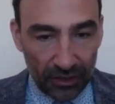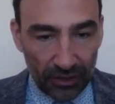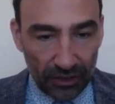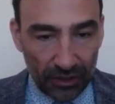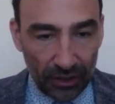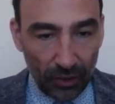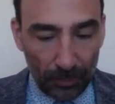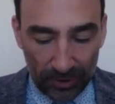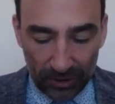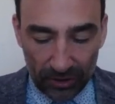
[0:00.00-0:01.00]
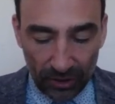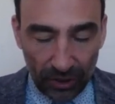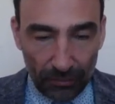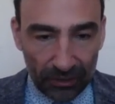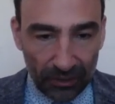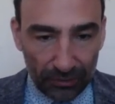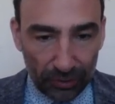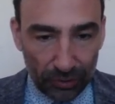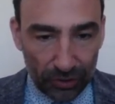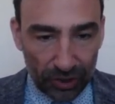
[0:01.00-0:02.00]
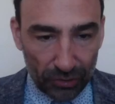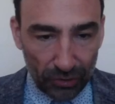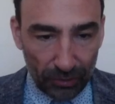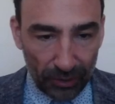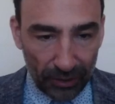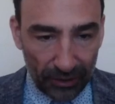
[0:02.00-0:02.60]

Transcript: Oops, sorry, but you have to use the square brackets.